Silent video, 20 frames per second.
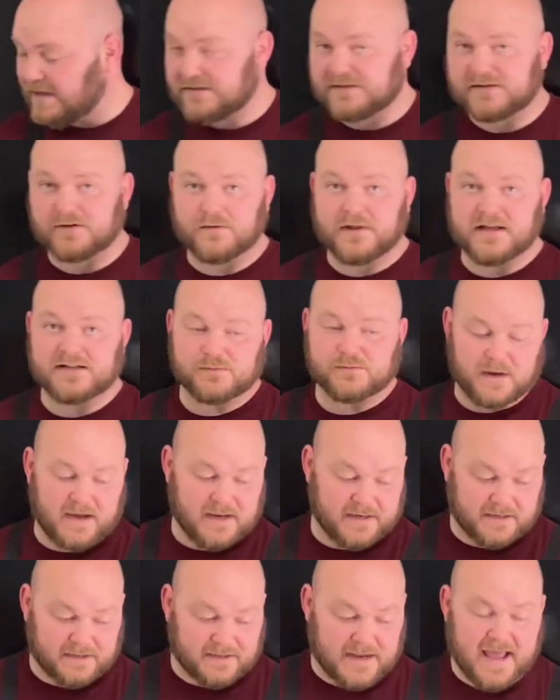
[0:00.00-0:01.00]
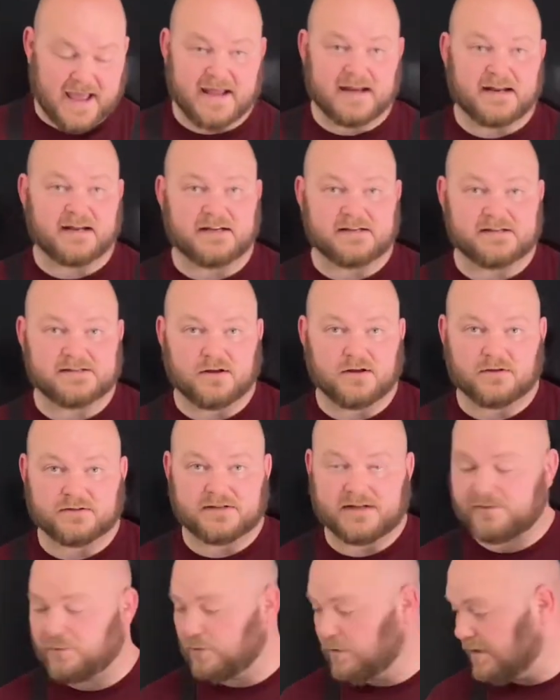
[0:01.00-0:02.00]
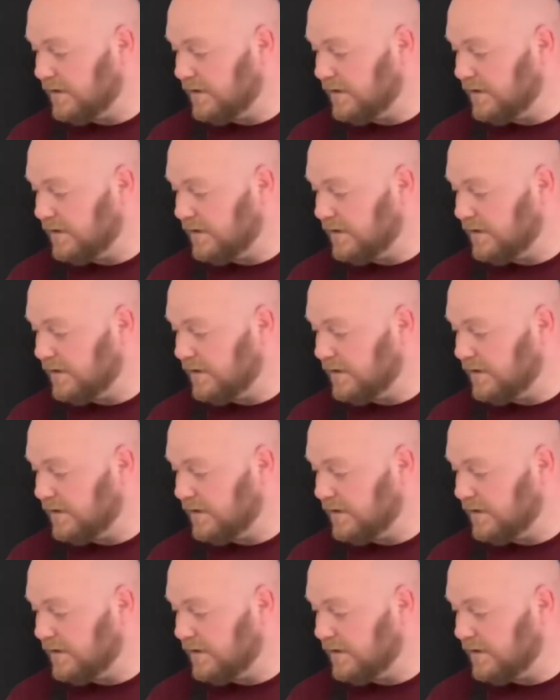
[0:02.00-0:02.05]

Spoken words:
so that's why I didn't add any salt anywhere